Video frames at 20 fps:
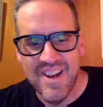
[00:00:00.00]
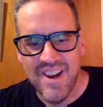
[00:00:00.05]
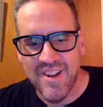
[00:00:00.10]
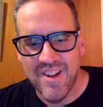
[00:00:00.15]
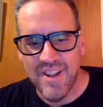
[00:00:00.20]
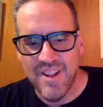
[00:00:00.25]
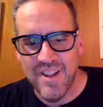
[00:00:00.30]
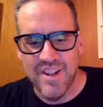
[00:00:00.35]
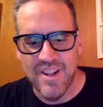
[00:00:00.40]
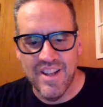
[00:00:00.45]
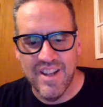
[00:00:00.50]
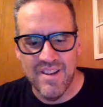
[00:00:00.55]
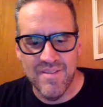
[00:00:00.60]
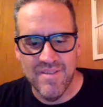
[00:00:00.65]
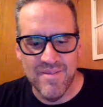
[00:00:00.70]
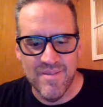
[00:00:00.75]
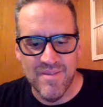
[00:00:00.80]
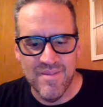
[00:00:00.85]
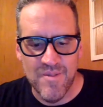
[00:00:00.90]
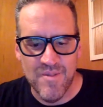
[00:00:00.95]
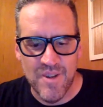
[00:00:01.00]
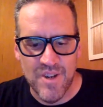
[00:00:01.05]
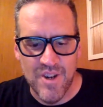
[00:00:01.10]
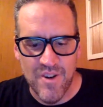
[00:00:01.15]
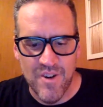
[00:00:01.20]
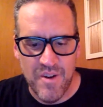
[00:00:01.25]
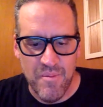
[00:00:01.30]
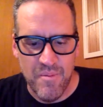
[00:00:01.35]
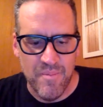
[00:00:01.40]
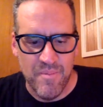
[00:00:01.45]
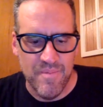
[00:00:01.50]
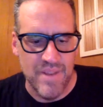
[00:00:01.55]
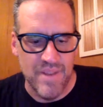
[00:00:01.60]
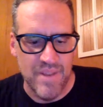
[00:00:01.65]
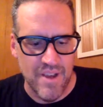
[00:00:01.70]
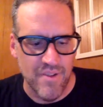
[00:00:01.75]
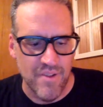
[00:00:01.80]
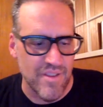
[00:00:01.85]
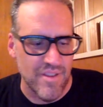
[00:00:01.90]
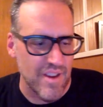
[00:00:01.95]
little recurring
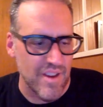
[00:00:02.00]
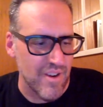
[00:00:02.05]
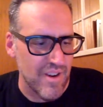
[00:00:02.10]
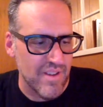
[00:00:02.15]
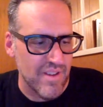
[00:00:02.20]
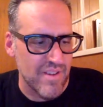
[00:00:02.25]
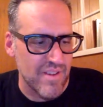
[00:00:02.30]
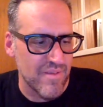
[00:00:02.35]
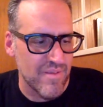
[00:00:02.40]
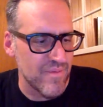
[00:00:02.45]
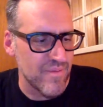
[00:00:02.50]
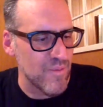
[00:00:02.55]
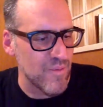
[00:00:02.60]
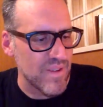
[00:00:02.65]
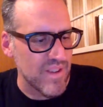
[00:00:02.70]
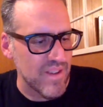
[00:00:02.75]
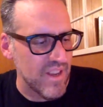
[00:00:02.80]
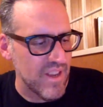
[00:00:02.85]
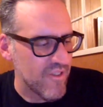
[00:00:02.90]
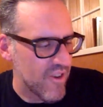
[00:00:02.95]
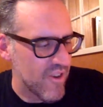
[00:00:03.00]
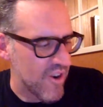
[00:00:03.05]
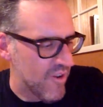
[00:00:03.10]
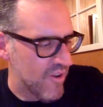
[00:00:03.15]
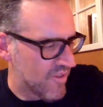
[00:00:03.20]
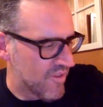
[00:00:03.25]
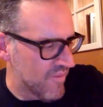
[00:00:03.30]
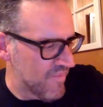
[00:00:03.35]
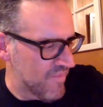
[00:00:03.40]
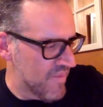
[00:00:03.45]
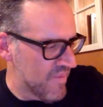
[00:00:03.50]
video series. It's Whiskey and Drones.